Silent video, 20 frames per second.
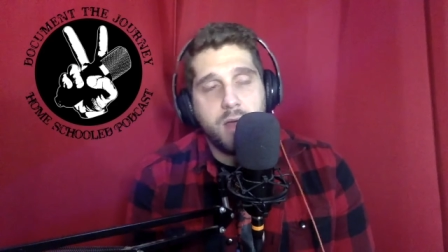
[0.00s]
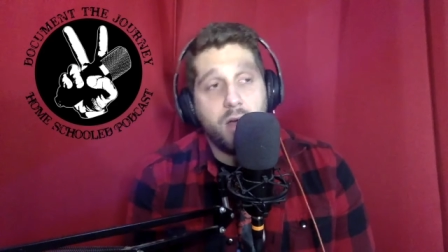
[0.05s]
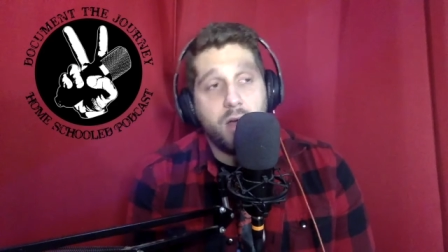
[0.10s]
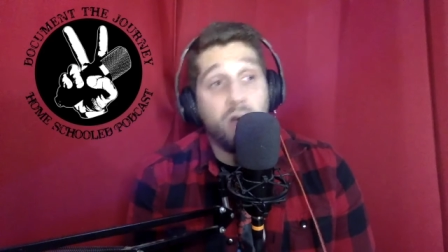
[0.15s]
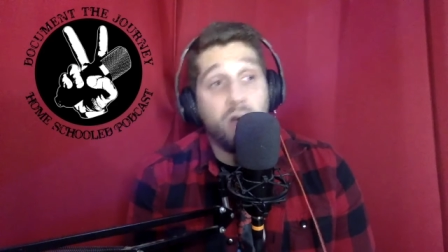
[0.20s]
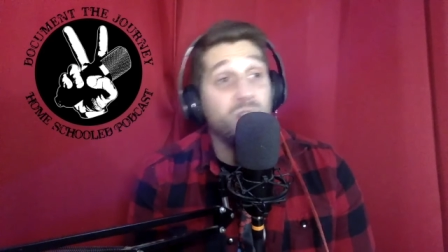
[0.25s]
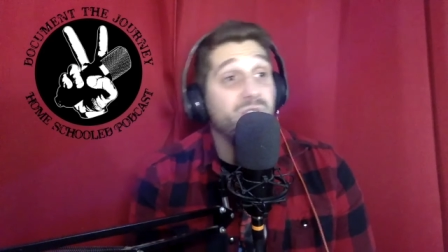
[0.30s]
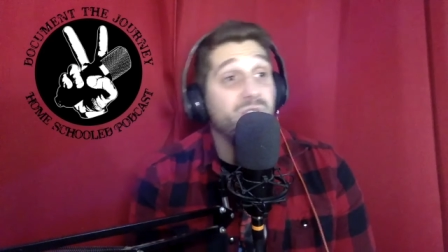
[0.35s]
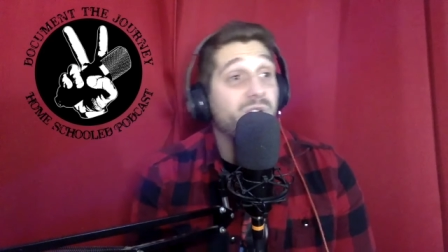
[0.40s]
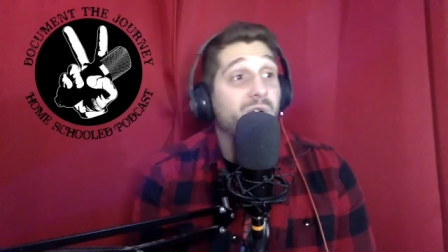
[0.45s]

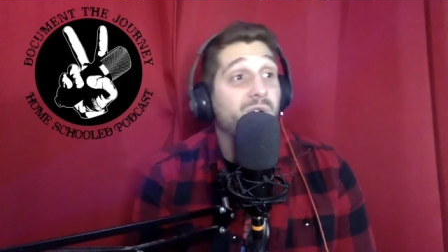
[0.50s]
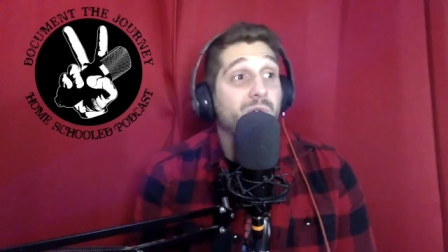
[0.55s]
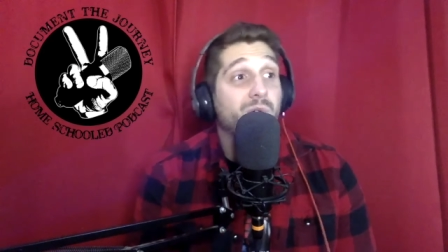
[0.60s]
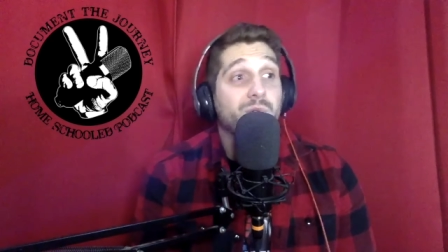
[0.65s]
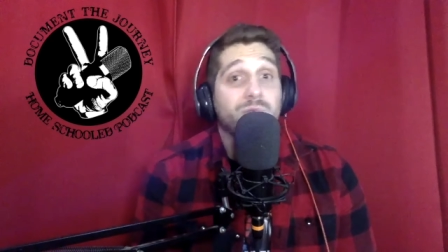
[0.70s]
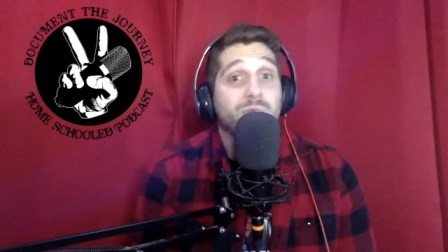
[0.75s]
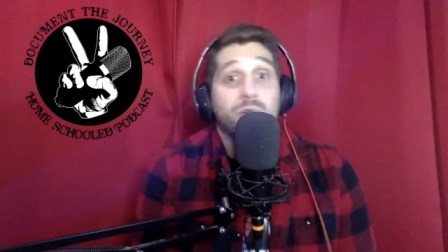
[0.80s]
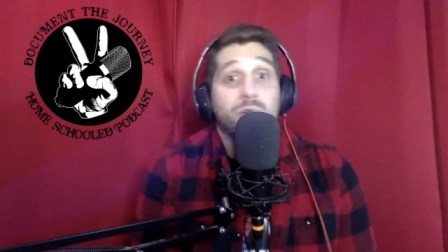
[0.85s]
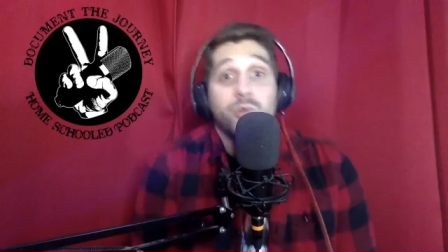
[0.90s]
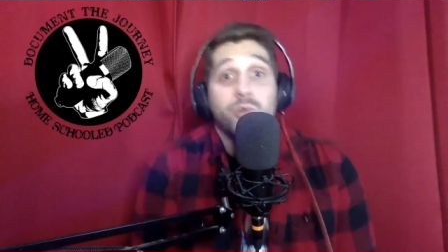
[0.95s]

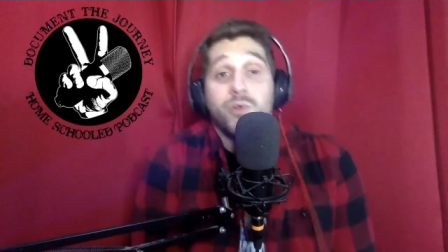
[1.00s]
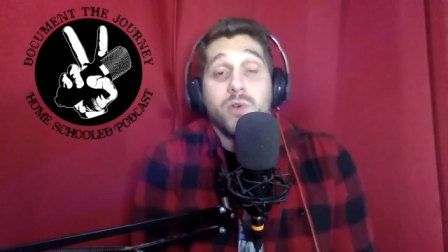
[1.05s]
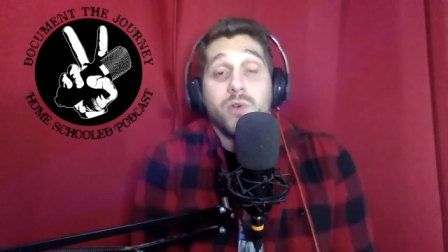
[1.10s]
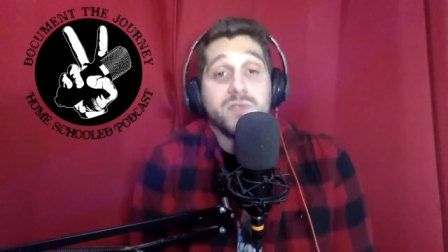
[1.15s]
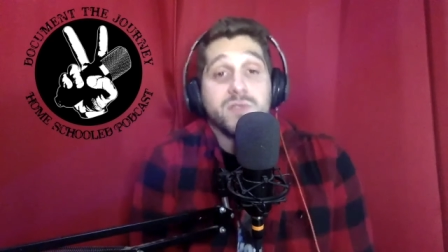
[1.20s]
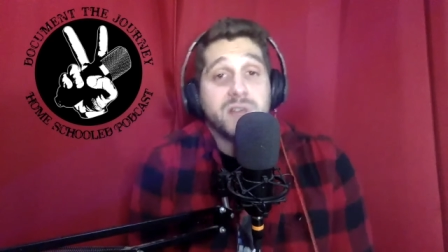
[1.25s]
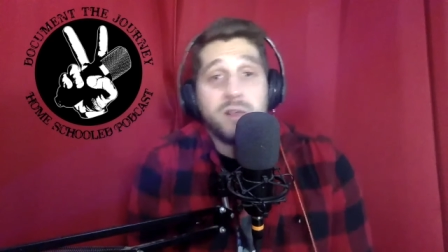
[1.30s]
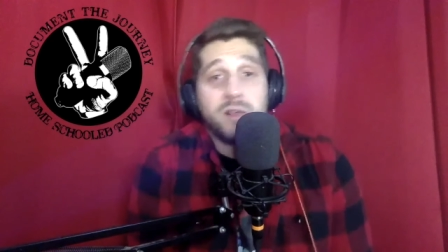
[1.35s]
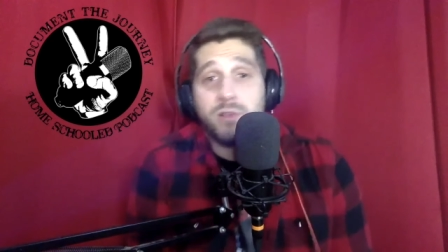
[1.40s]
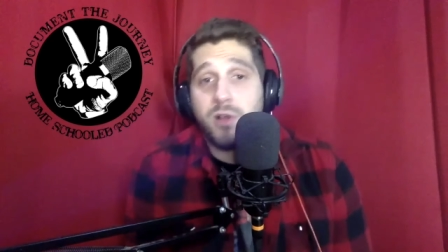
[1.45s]
Although, who
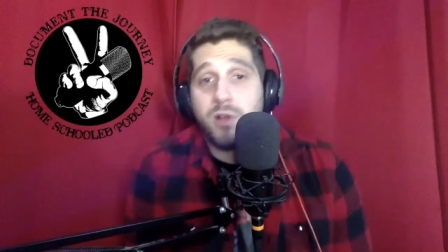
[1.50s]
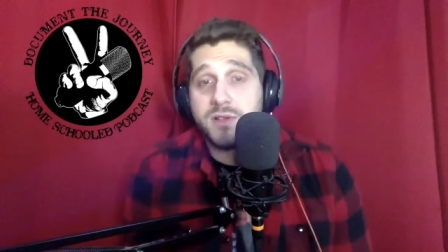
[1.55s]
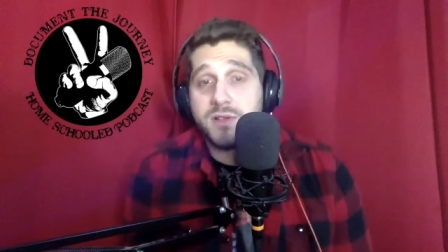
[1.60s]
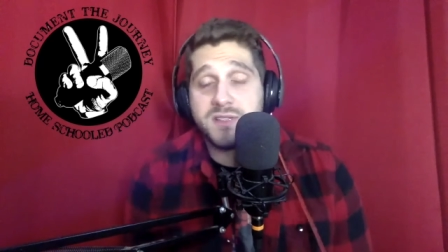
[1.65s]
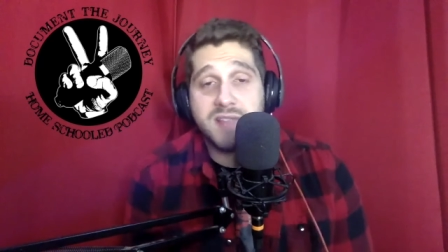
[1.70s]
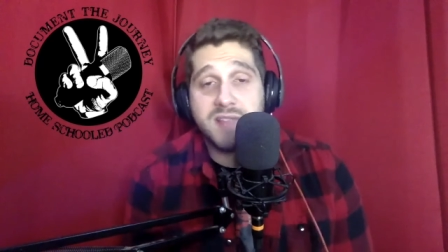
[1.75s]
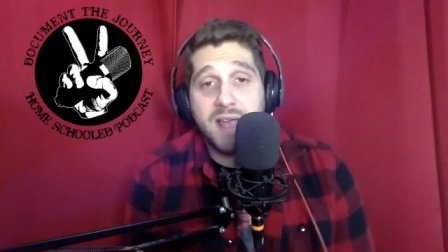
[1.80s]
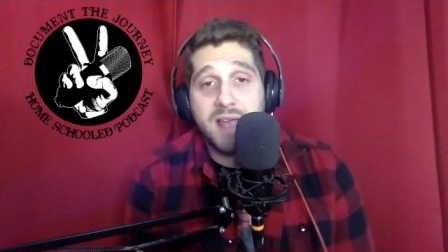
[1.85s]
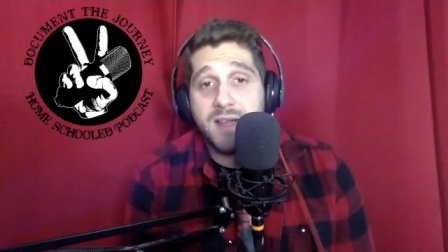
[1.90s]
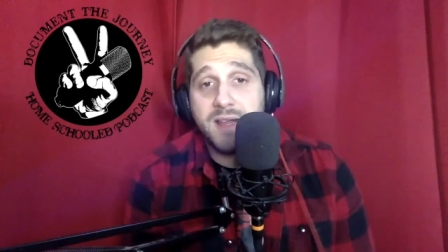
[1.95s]
knows how long
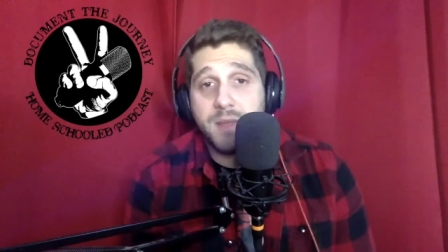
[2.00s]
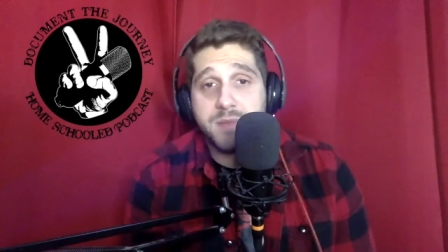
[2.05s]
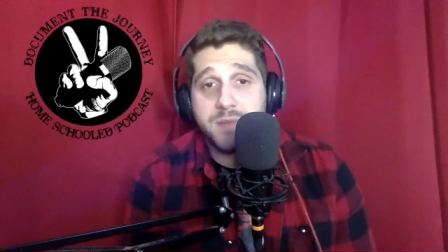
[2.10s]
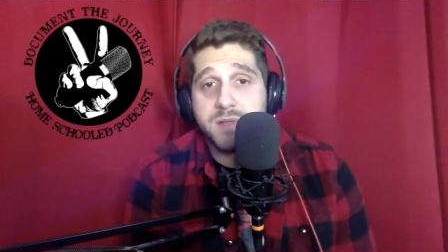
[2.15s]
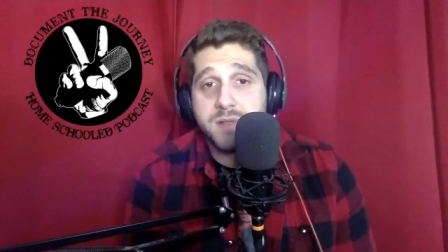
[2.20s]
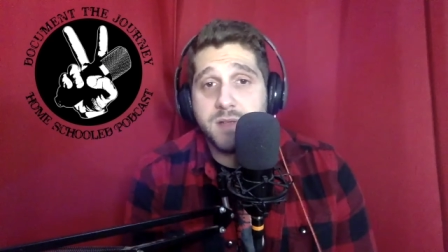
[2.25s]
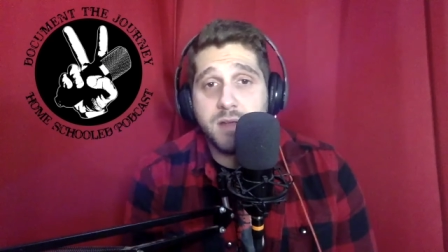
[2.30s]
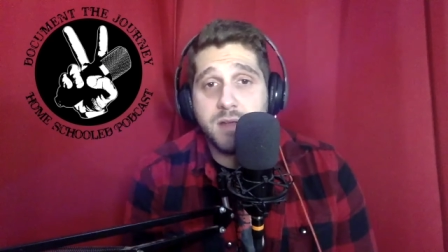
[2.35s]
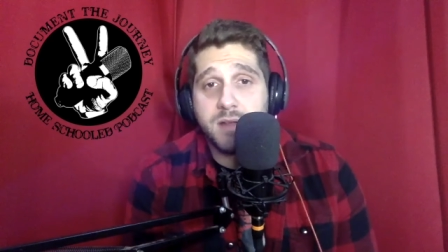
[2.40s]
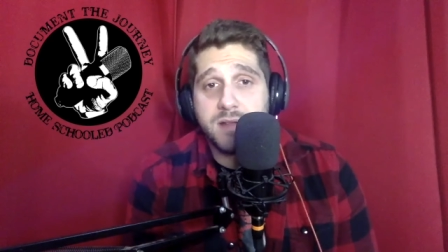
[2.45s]

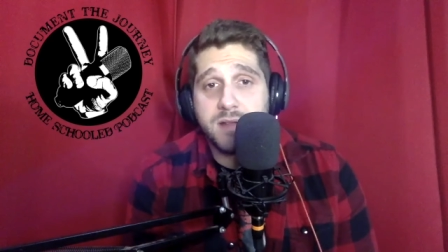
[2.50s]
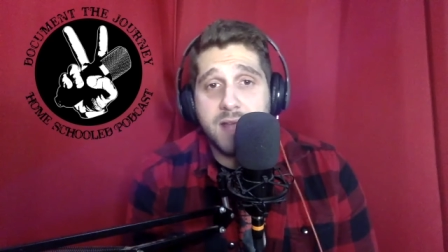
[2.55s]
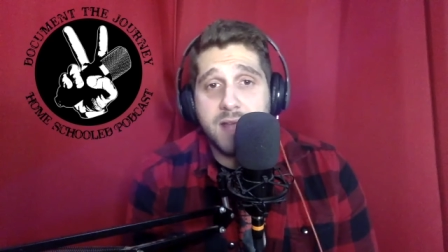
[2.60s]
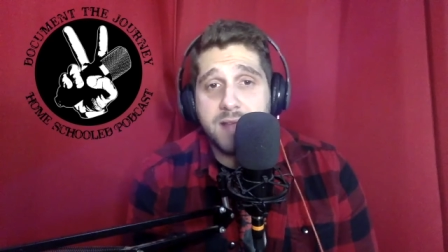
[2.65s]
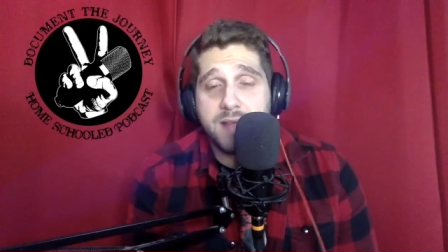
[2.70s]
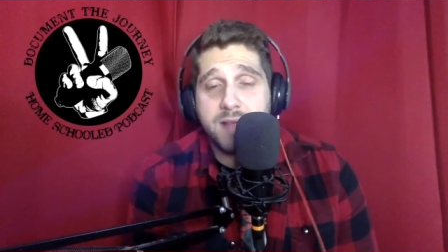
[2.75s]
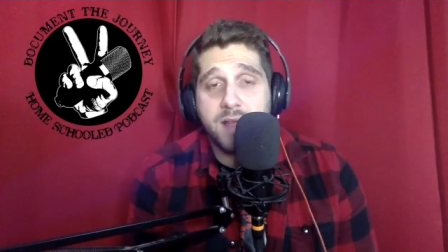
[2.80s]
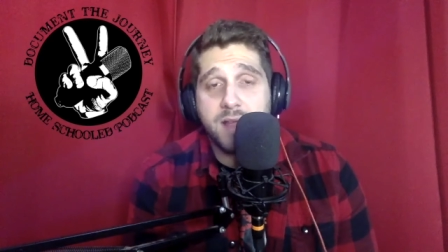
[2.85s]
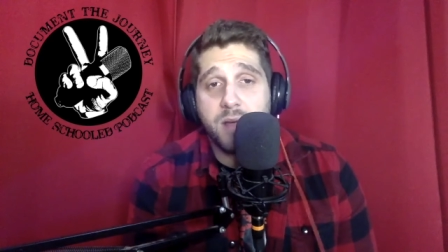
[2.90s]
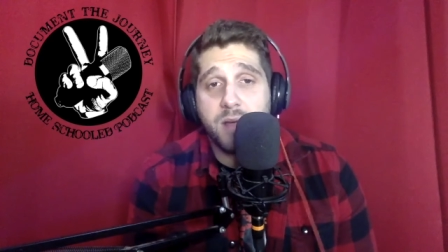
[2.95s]
stand-up's going to
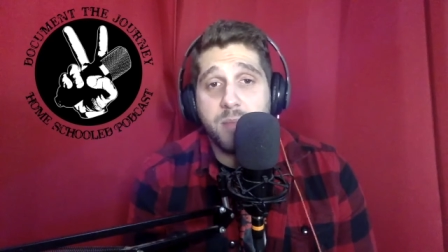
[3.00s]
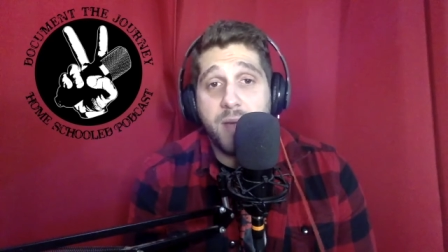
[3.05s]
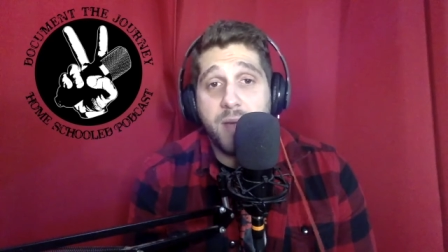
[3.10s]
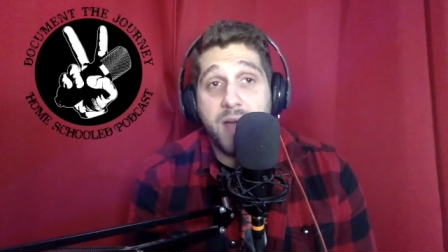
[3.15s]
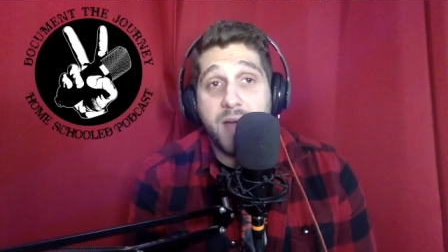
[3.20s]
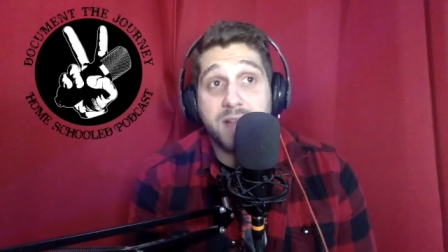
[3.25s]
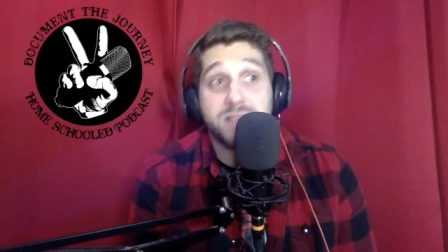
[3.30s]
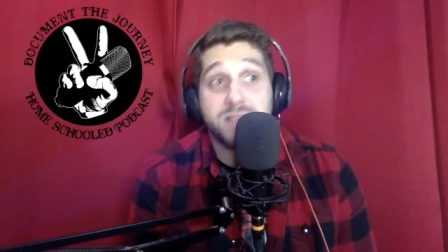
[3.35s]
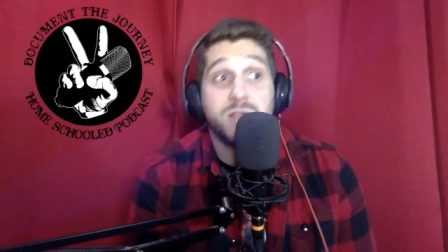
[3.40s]
take to come back.